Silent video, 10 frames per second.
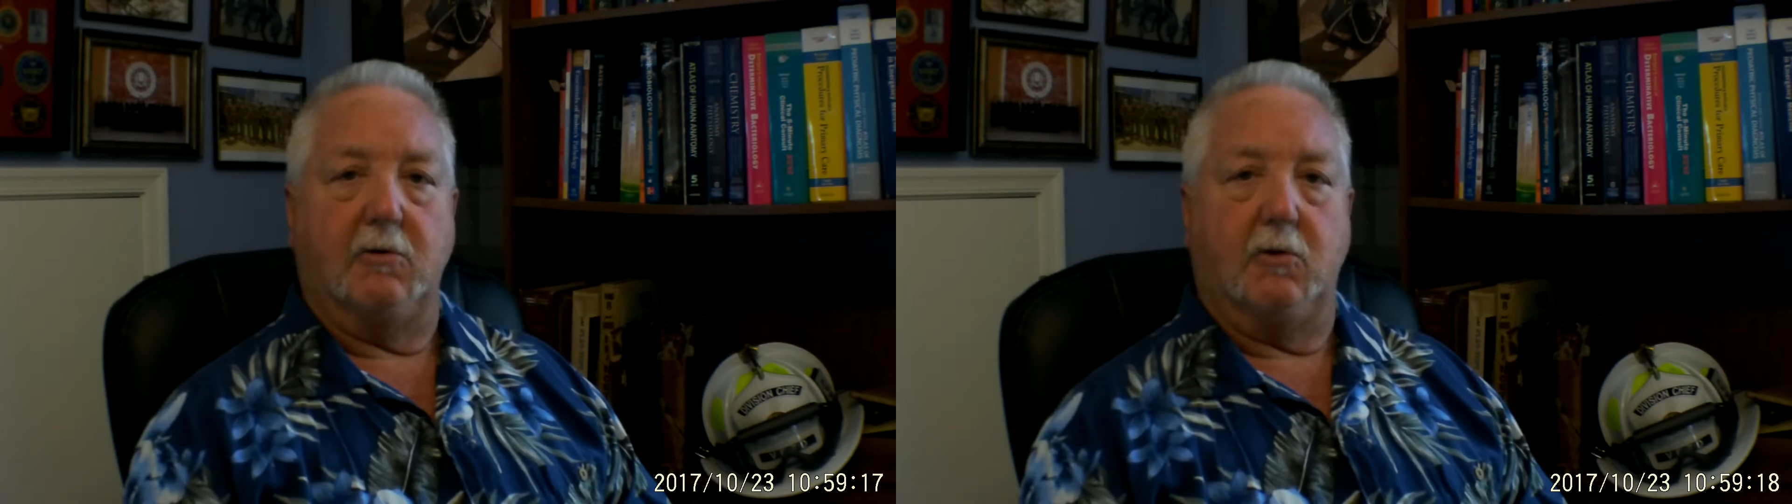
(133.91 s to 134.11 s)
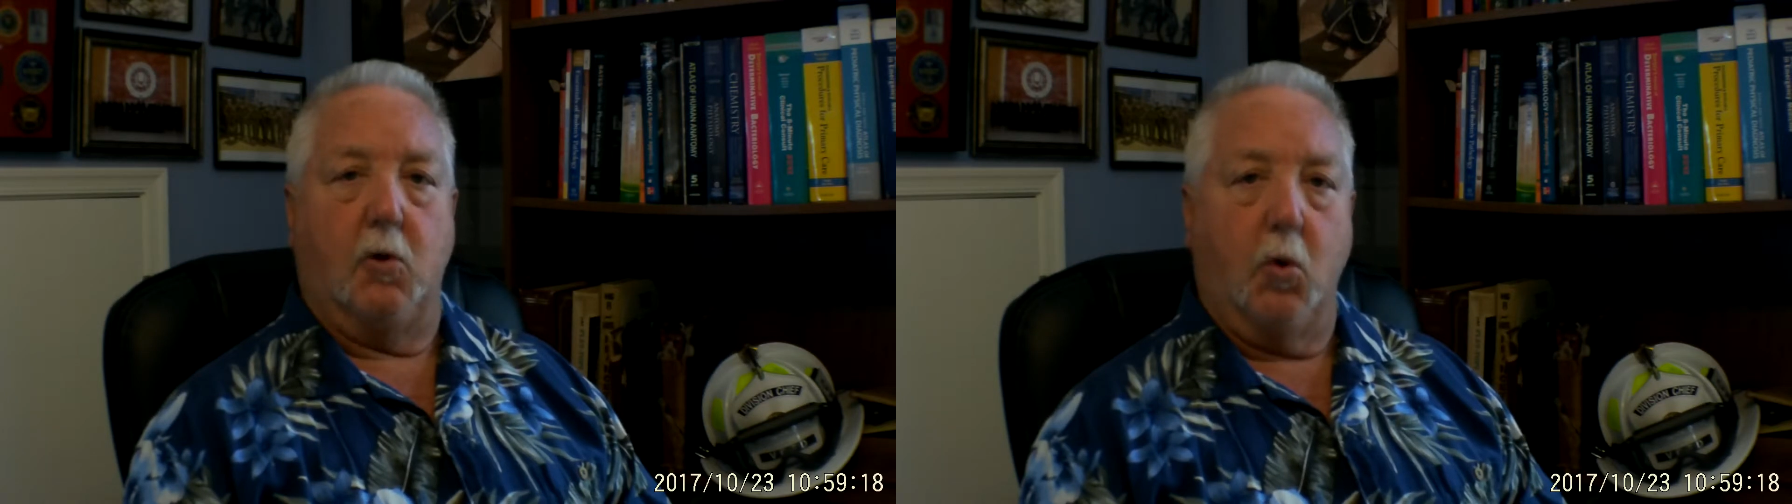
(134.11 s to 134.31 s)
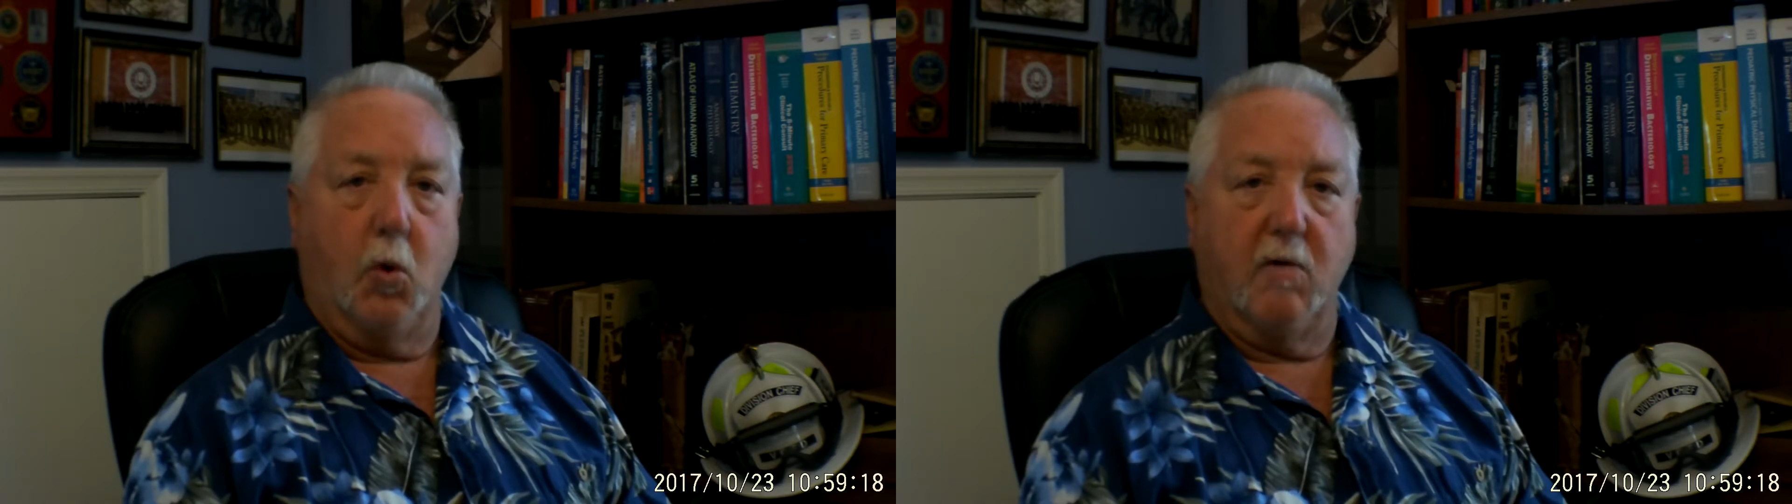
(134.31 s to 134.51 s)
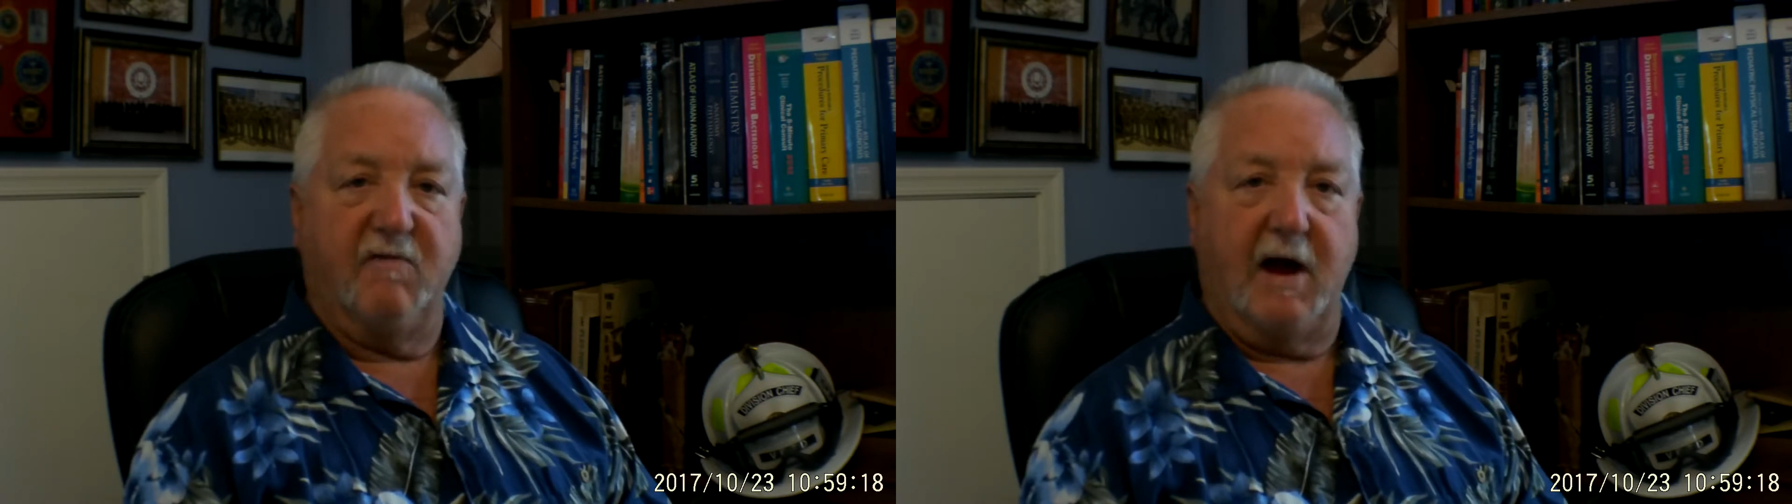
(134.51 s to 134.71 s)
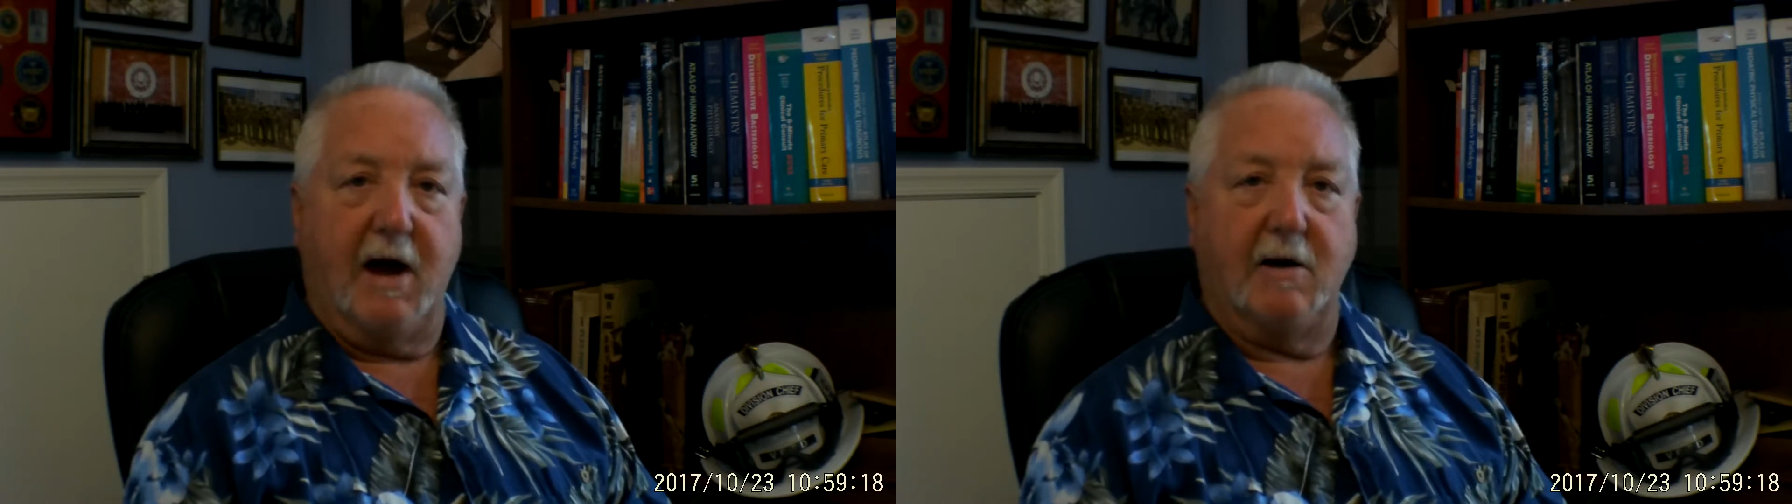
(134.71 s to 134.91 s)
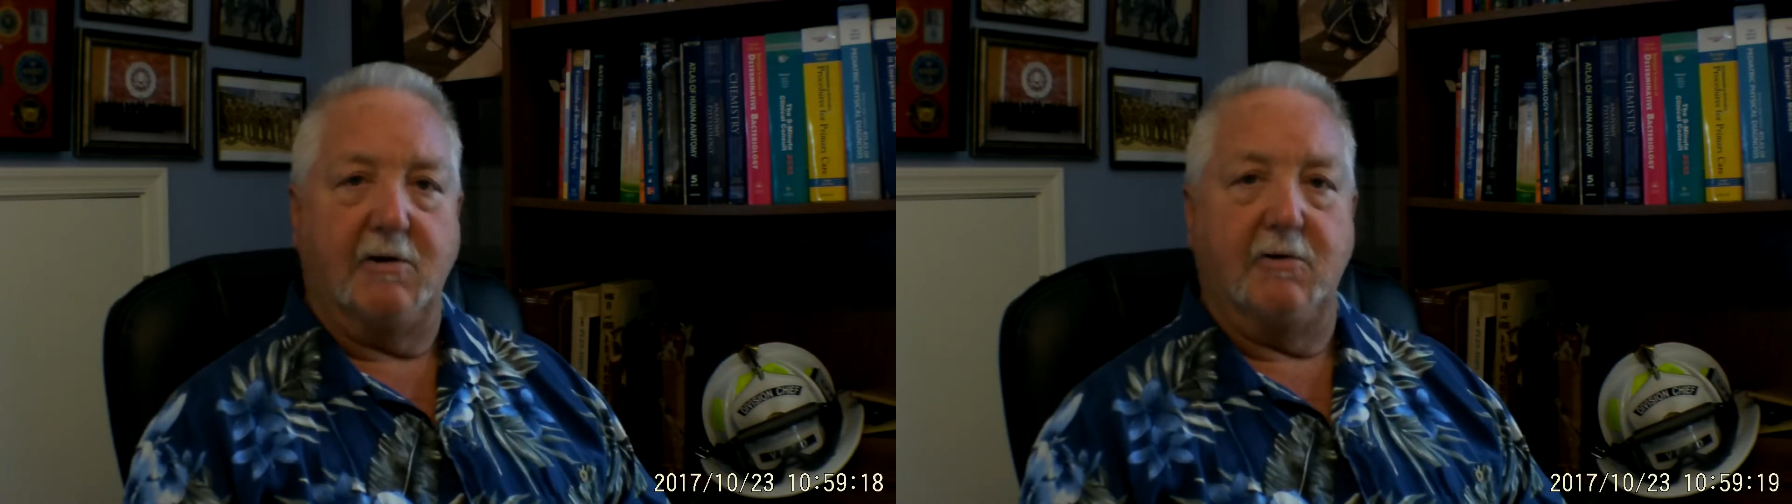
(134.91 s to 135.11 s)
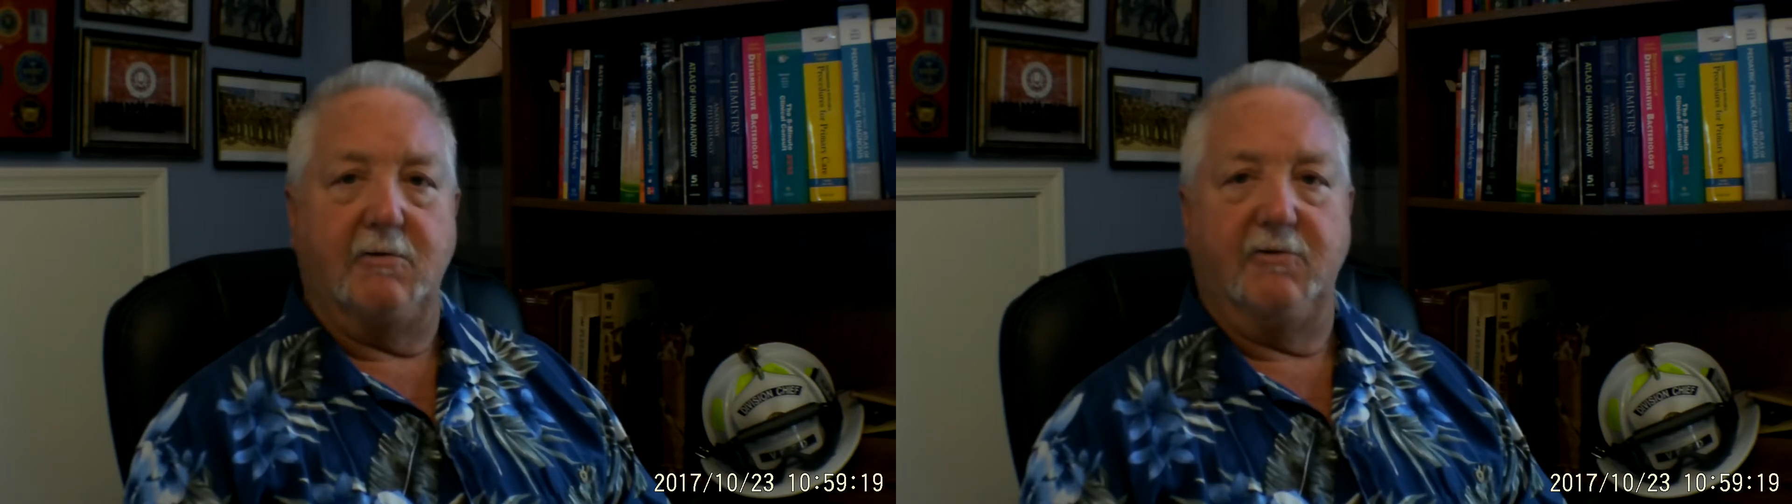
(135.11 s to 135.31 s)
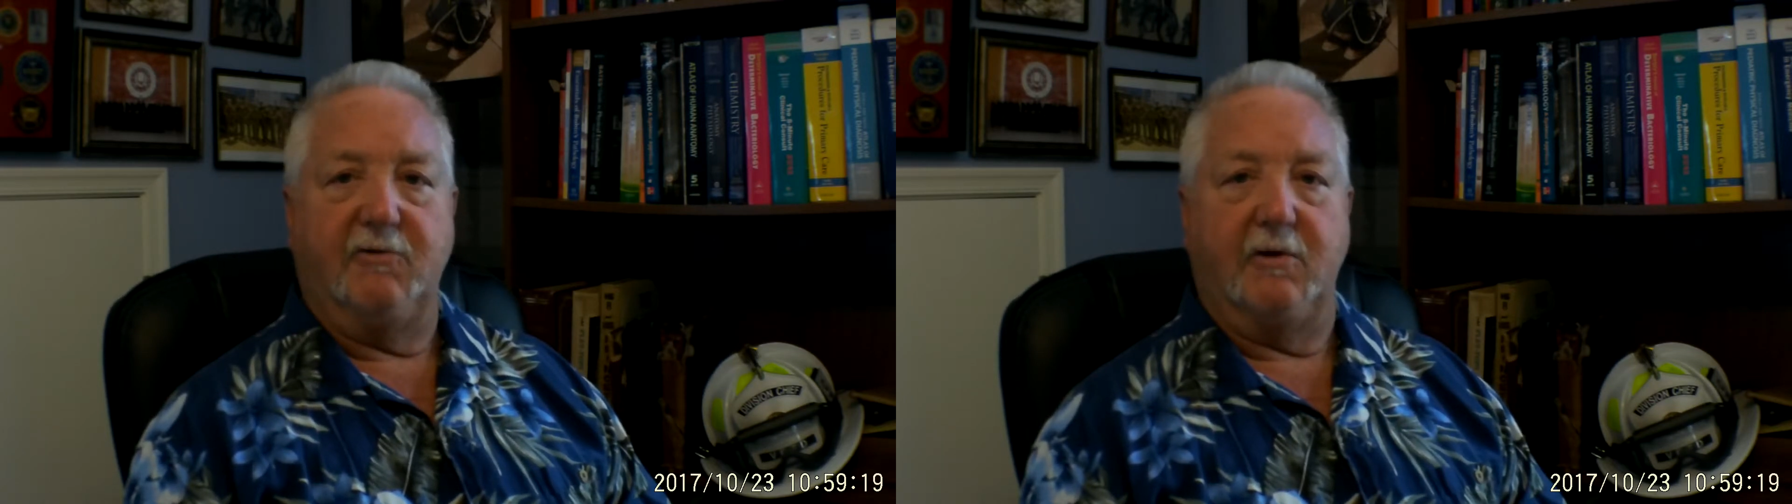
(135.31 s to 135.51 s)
core values